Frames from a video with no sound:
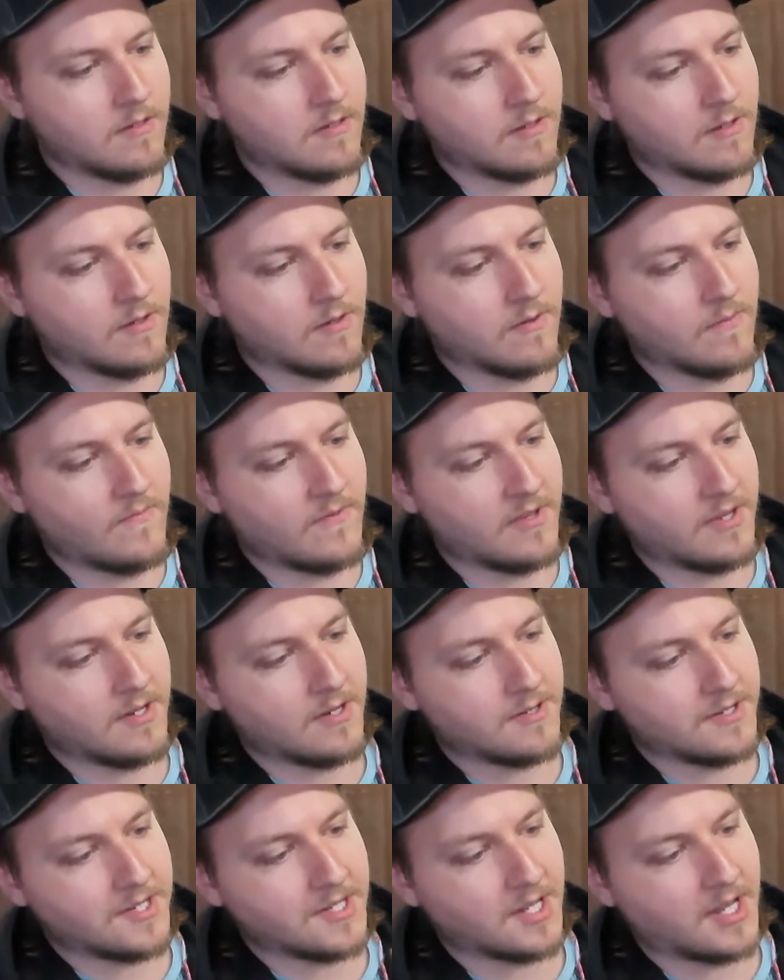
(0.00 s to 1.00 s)
Hopefully
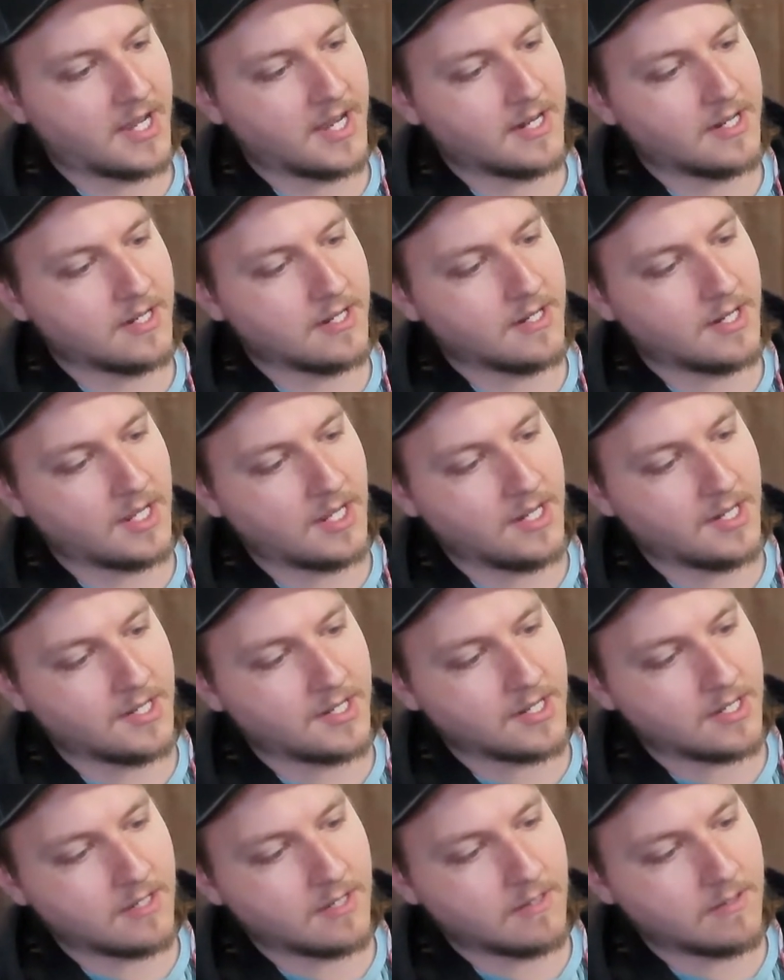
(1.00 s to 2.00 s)
it'll slide in
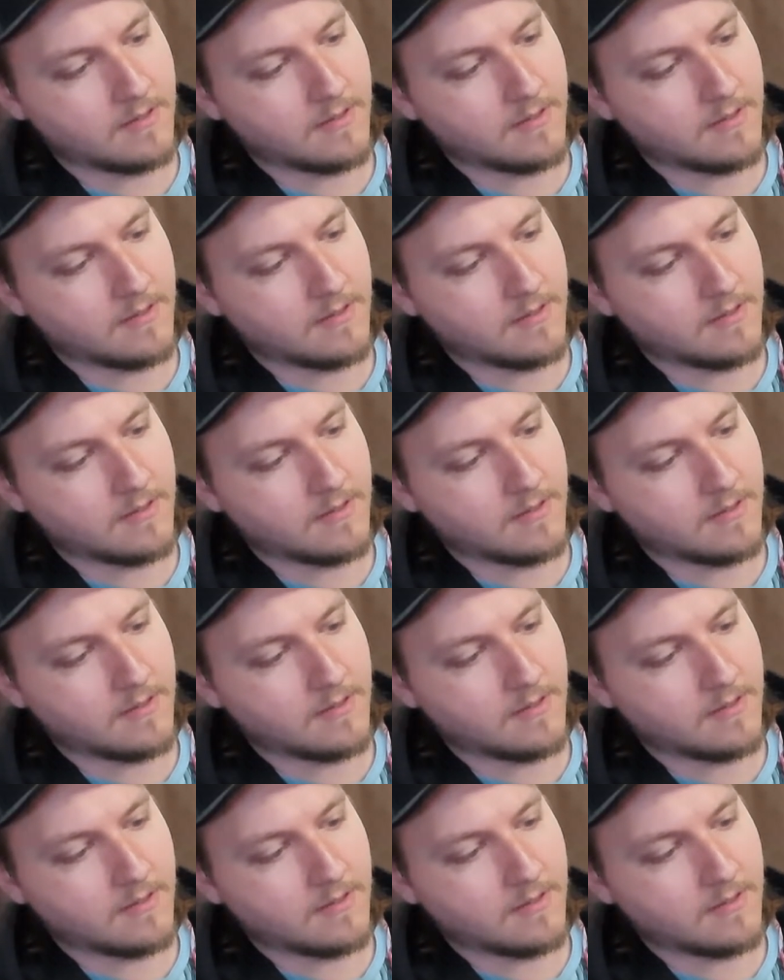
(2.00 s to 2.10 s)
easy.